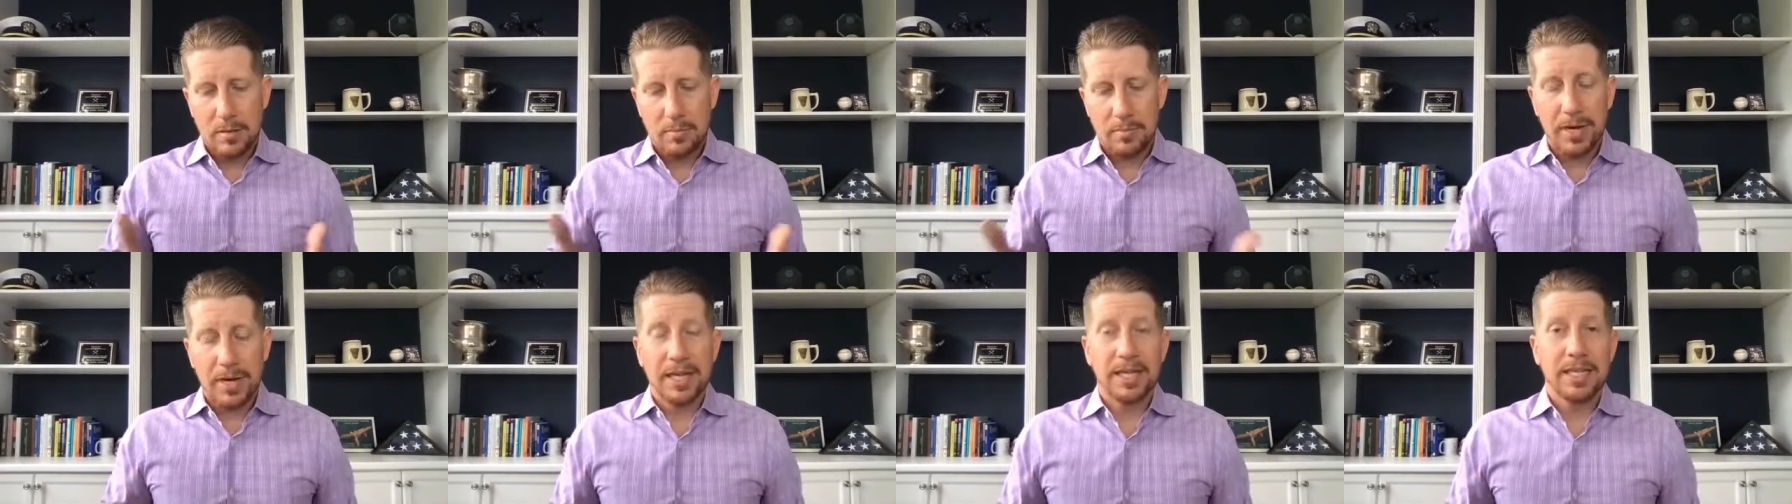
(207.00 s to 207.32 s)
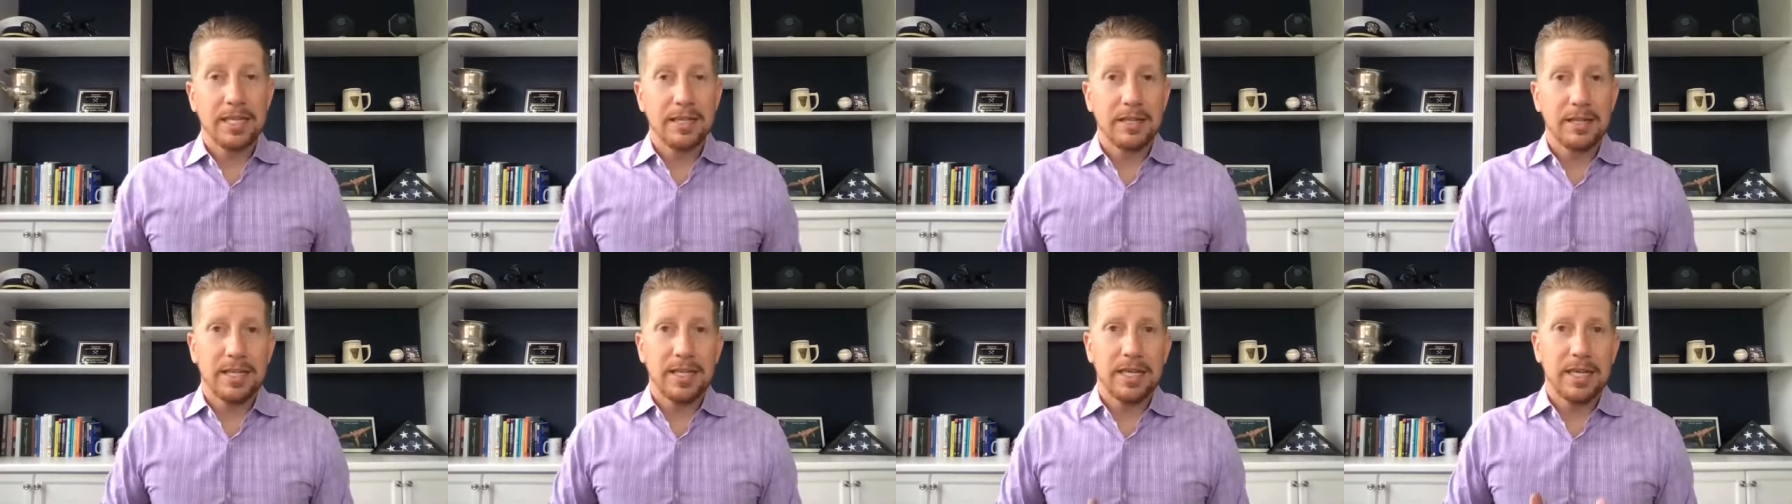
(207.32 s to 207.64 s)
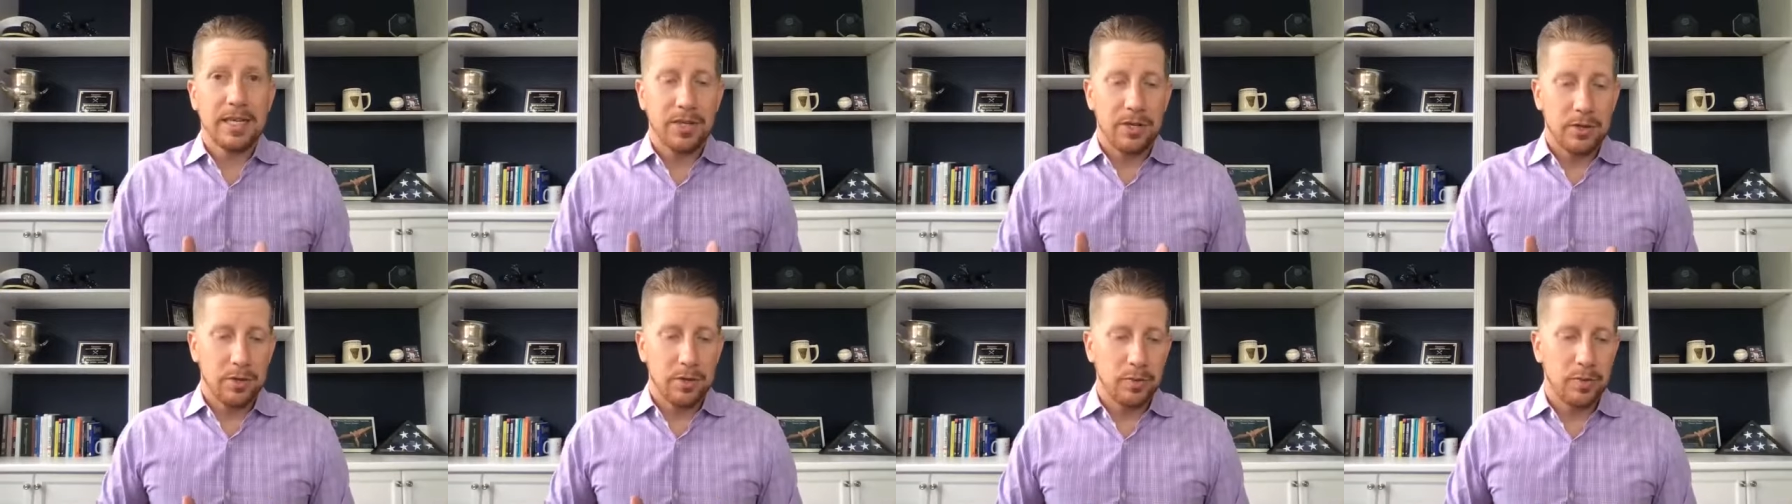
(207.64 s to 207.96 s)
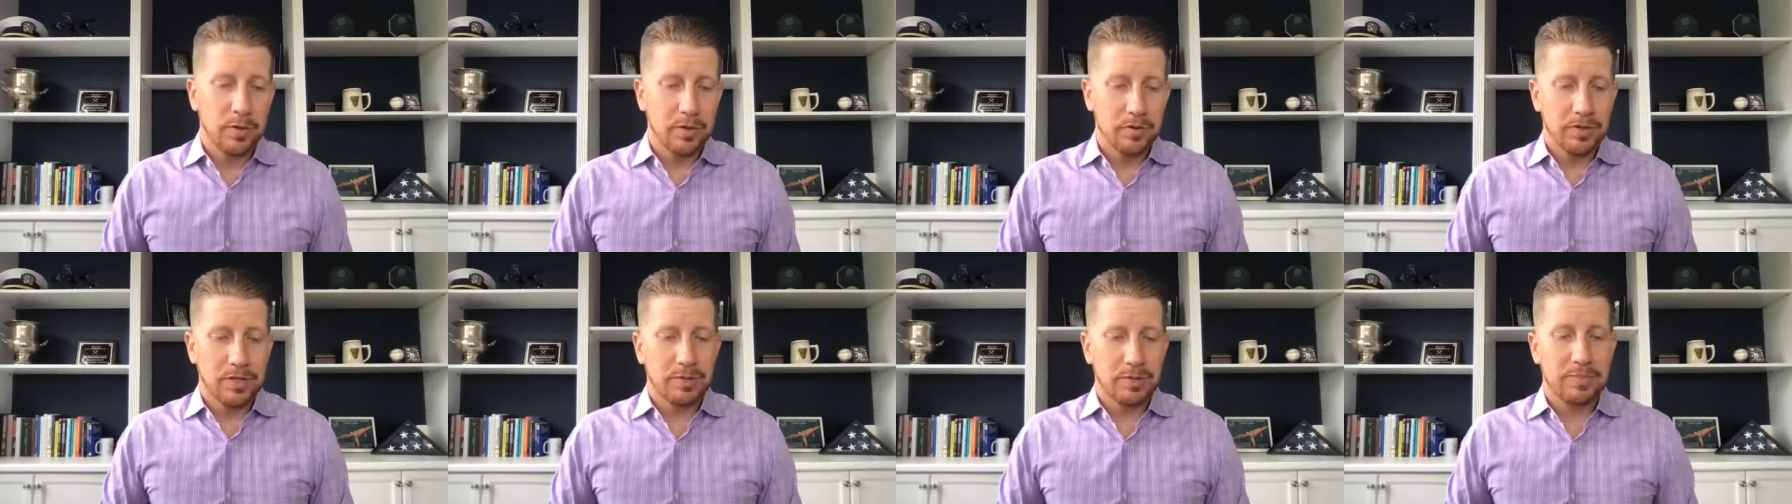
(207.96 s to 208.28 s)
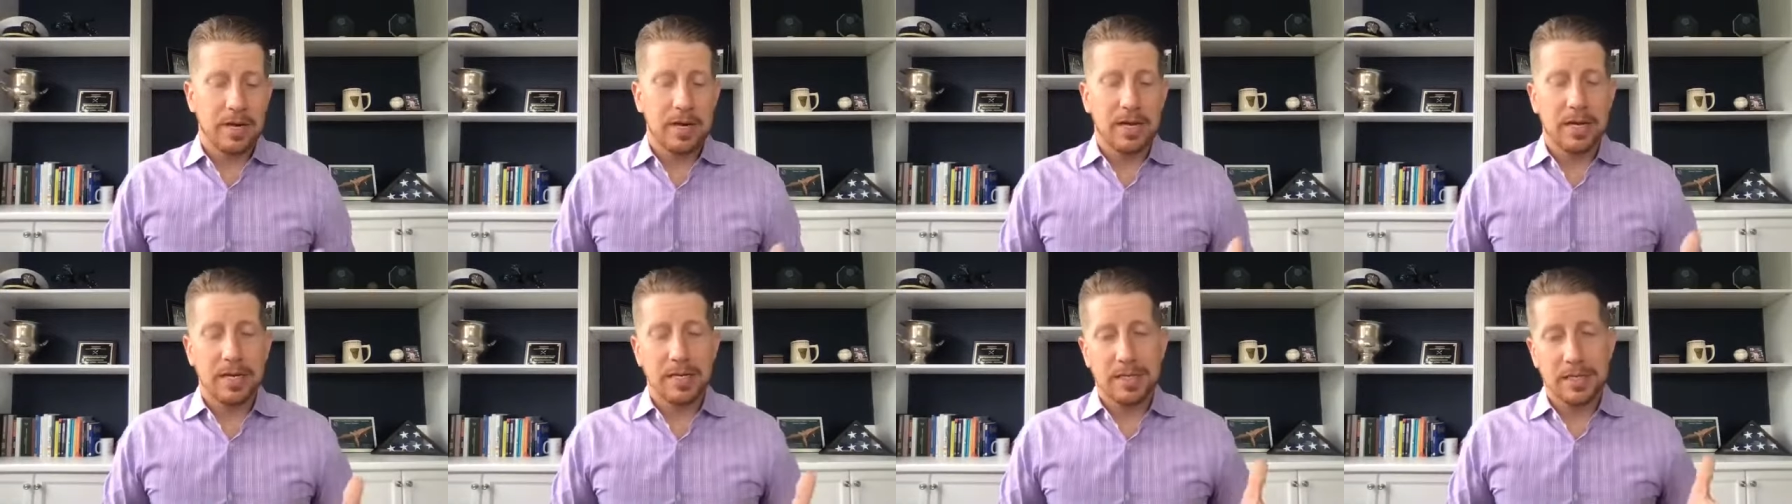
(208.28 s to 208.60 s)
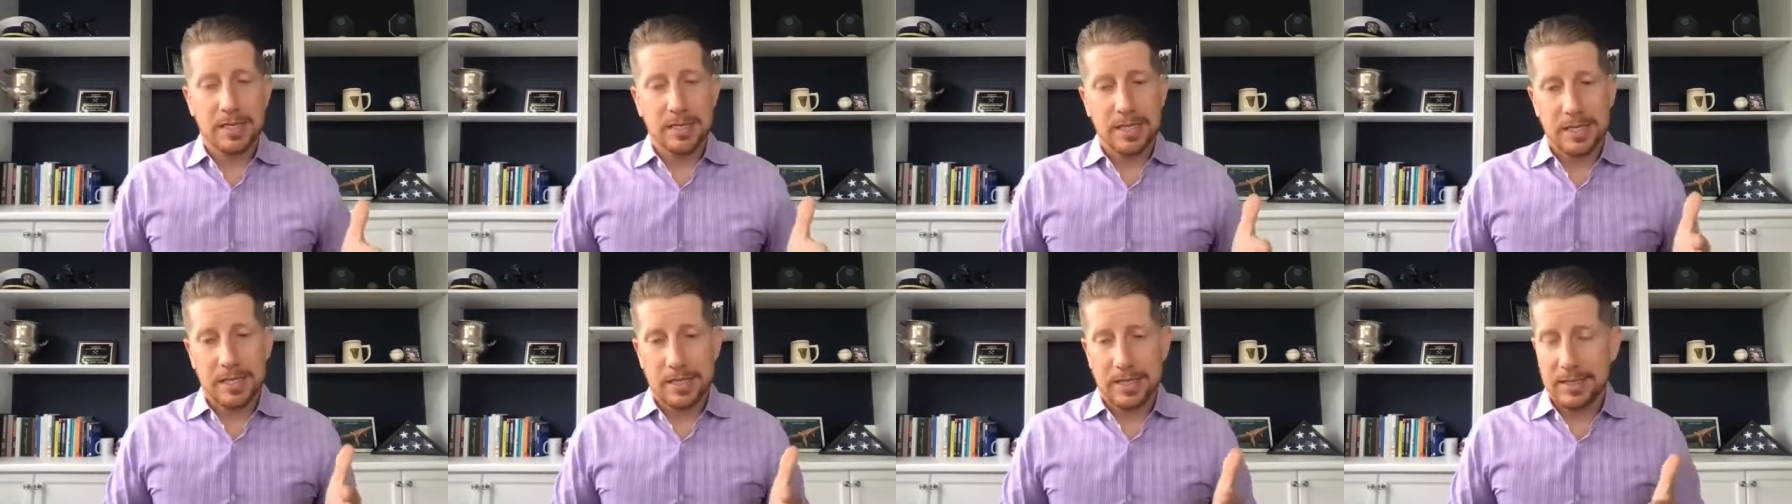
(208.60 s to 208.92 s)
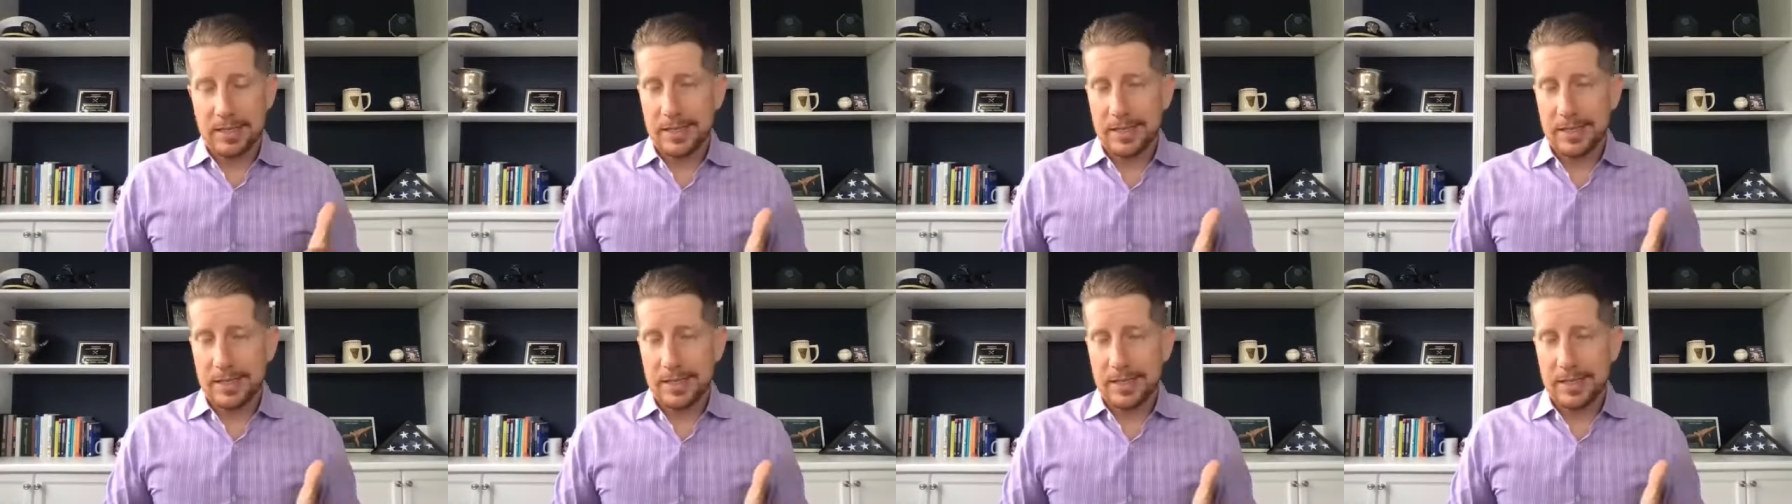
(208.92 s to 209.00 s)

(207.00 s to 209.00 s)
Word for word: But ideally, you will respond